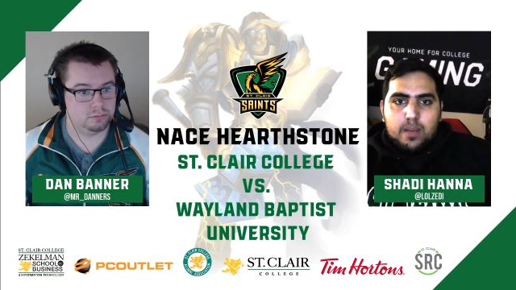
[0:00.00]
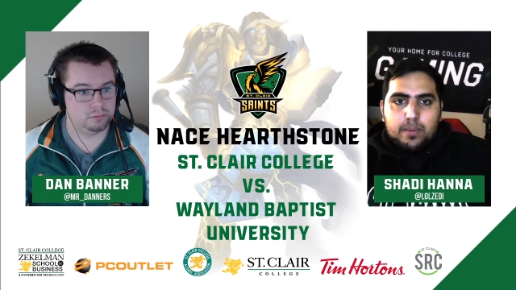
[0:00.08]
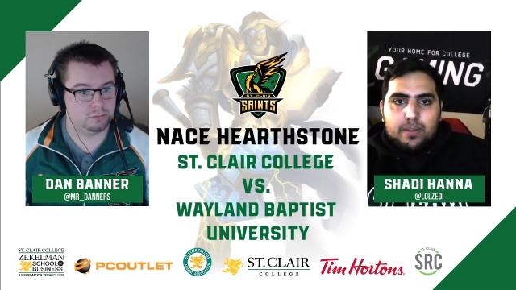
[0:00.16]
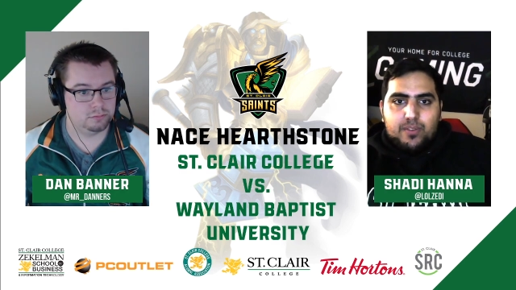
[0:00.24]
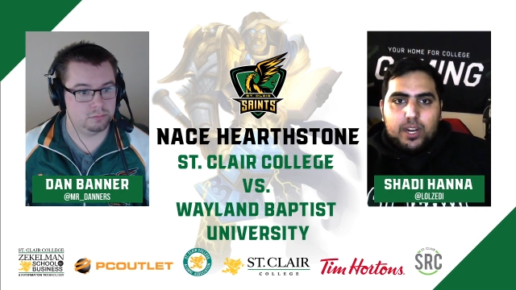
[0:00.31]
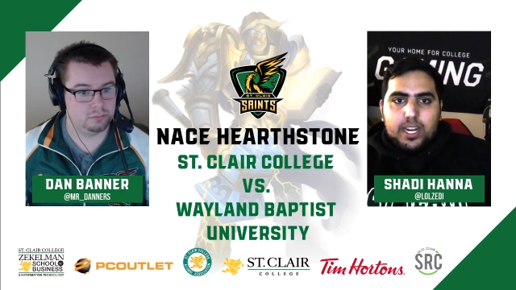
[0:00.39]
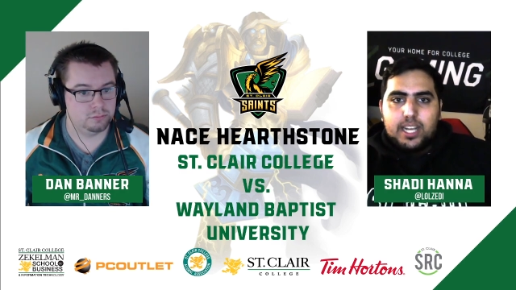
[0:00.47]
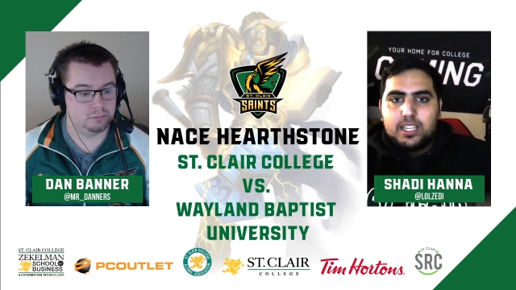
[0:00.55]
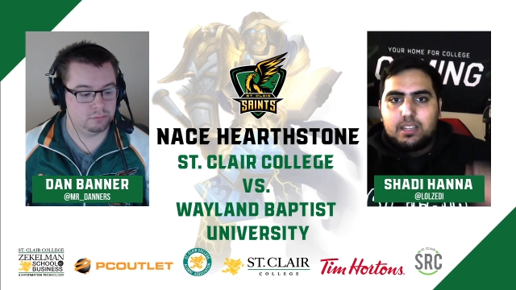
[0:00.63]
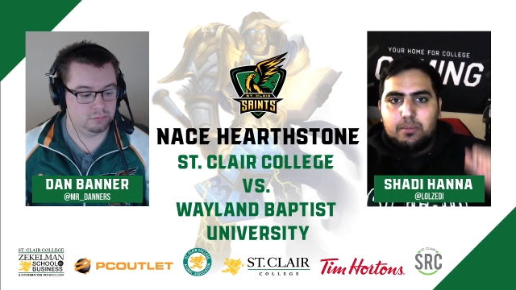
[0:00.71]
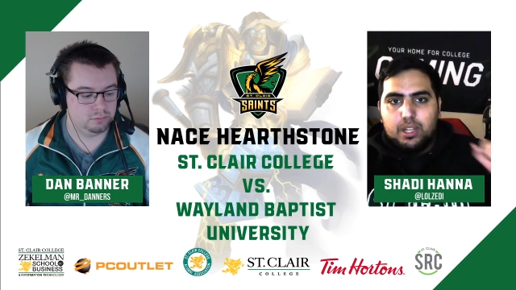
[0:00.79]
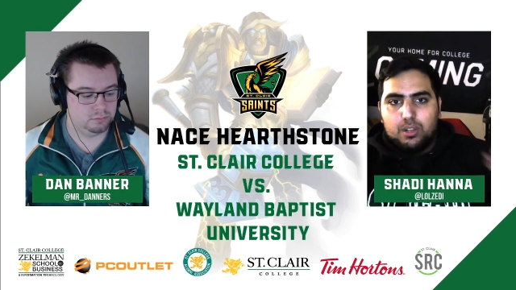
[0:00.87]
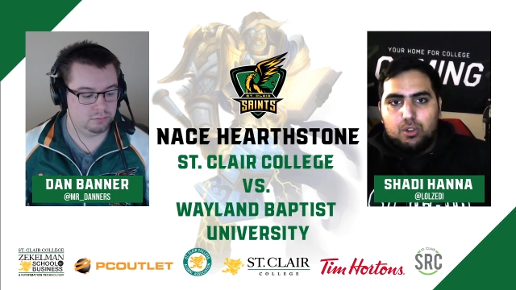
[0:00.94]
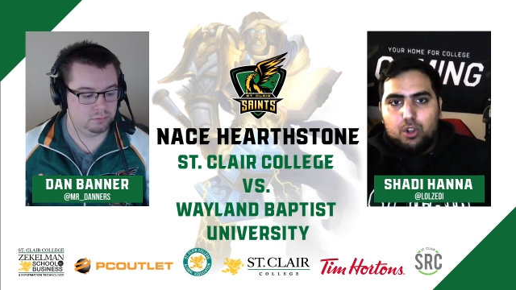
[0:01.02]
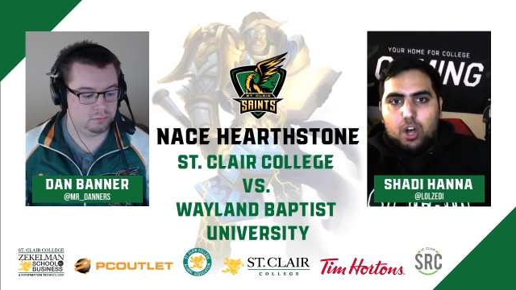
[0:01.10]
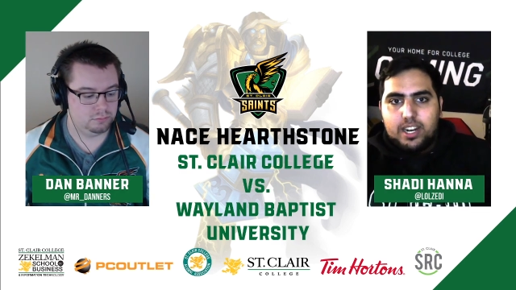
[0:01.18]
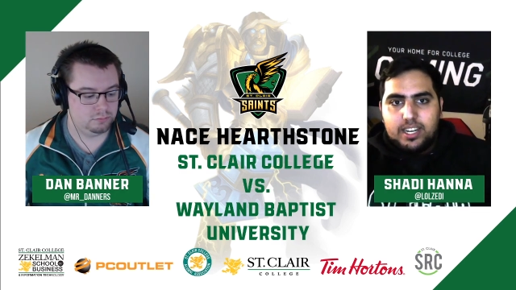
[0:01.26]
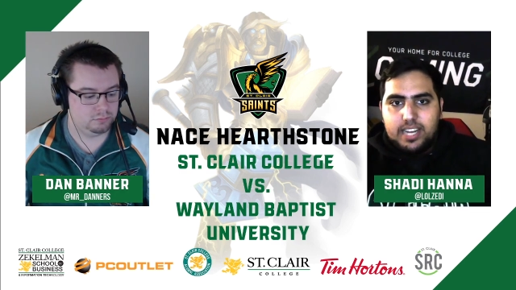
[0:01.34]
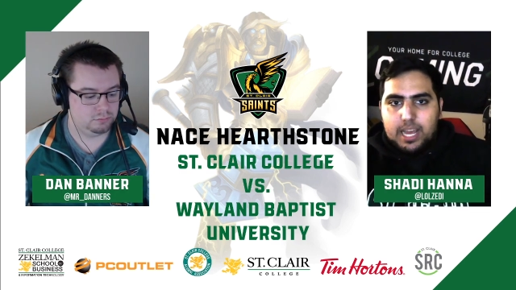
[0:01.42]
Speaker 1: But if you can hit them with a
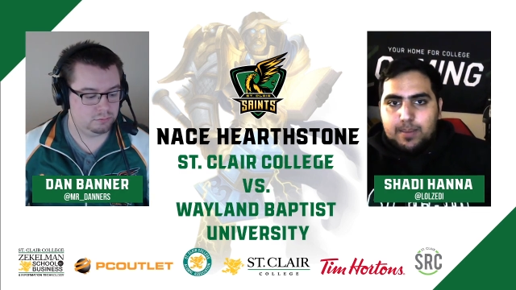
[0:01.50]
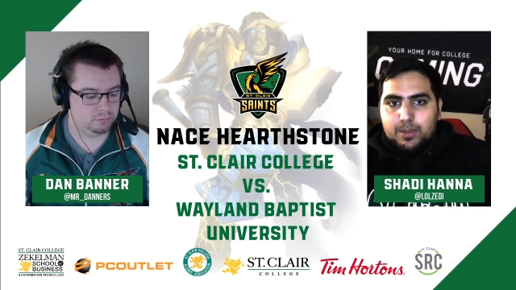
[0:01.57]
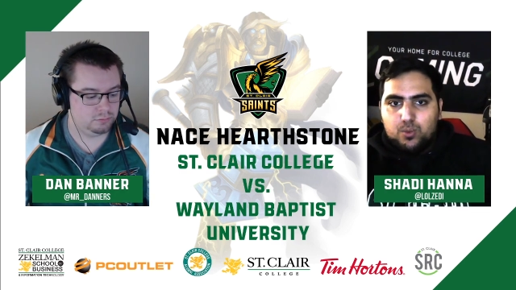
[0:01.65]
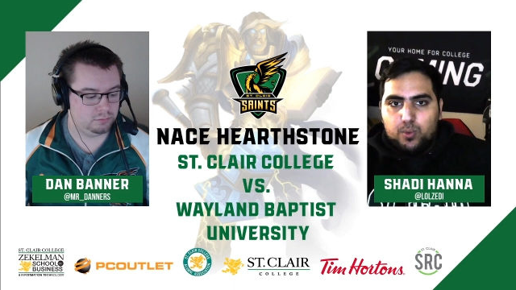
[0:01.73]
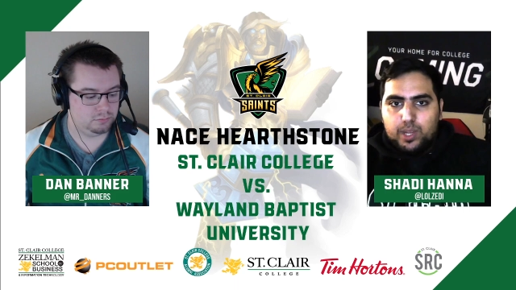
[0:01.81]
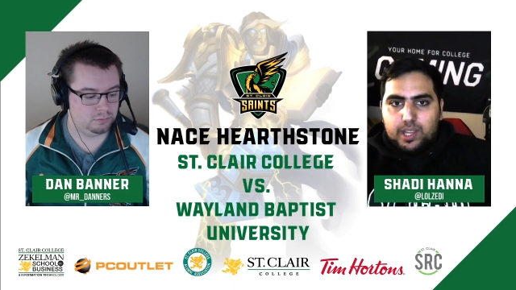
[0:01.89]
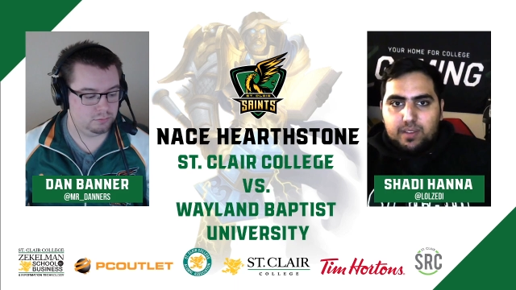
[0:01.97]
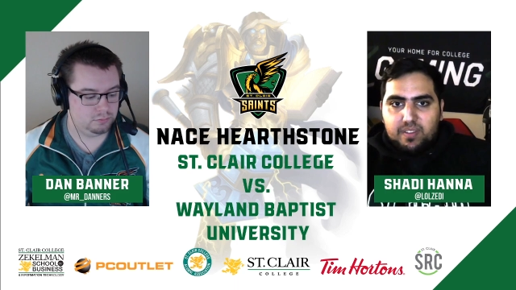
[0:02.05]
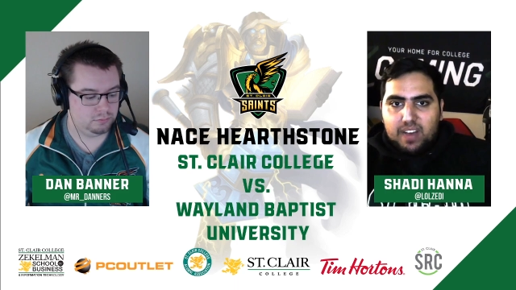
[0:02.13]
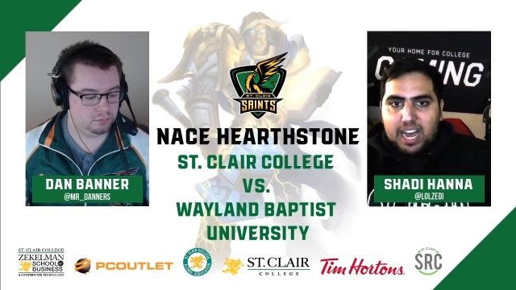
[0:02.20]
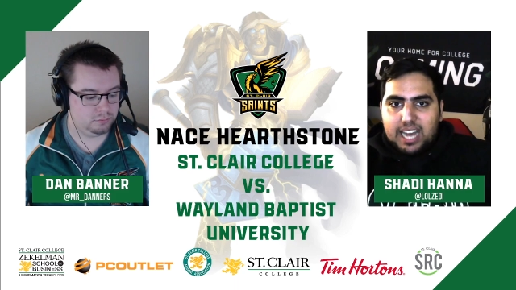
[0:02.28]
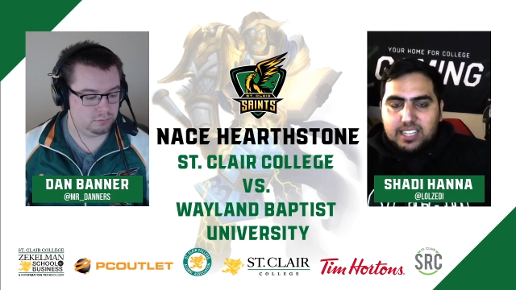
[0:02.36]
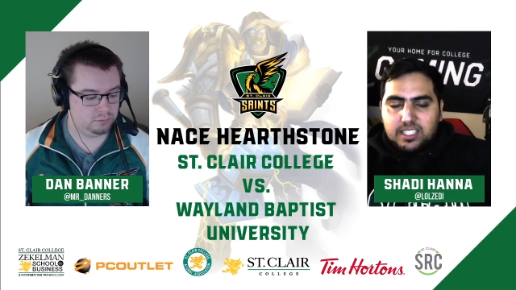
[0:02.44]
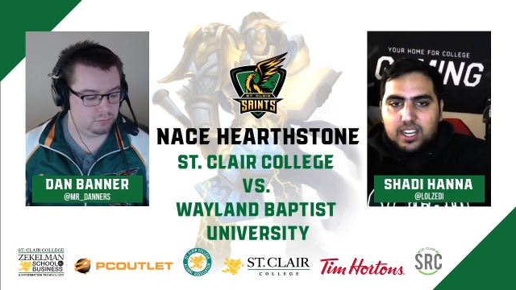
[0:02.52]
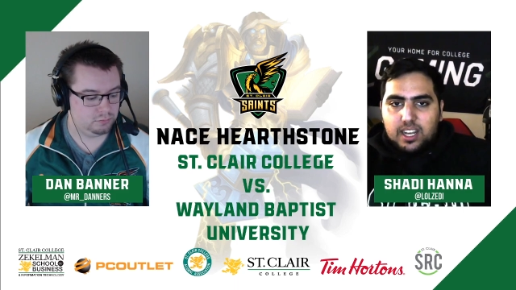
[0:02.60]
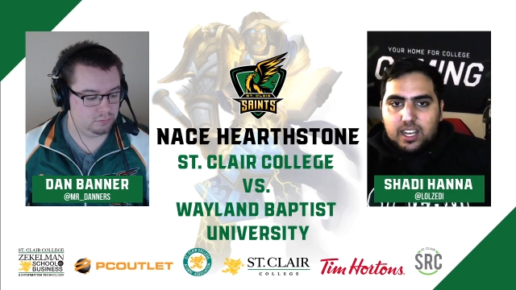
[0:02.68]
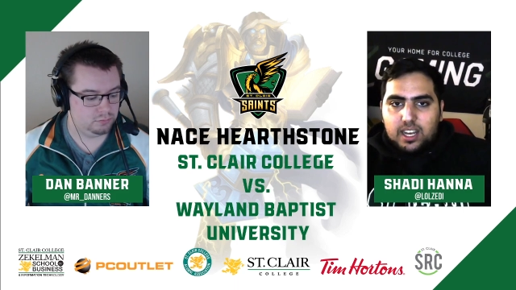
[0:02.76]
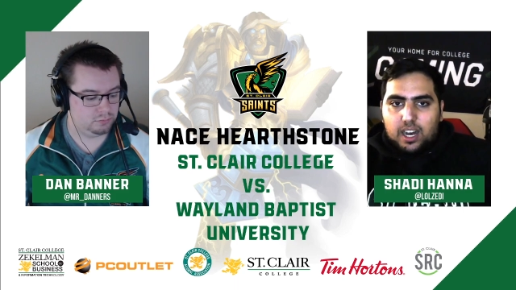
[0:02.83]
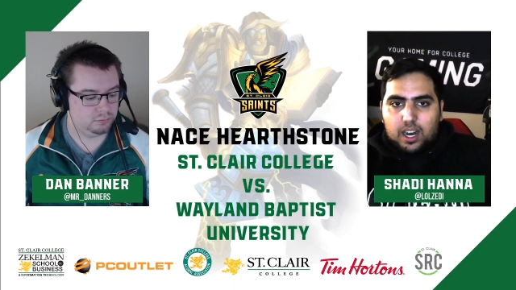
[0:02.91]
lot of damage really fast,
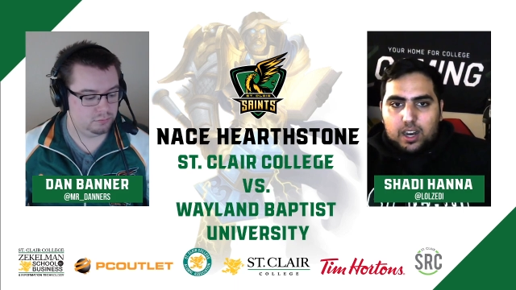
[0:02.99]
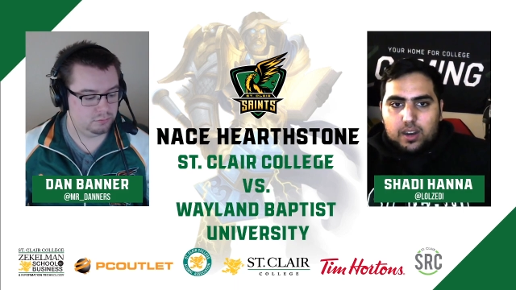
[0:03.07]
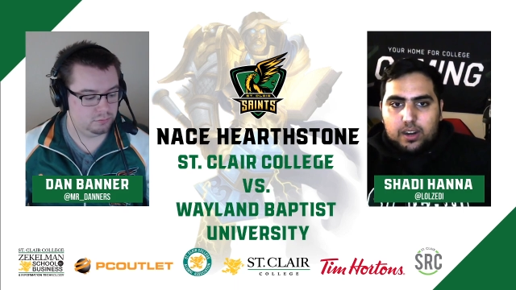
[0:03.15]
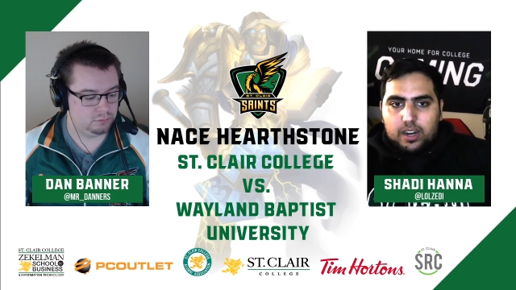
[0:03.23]
uh,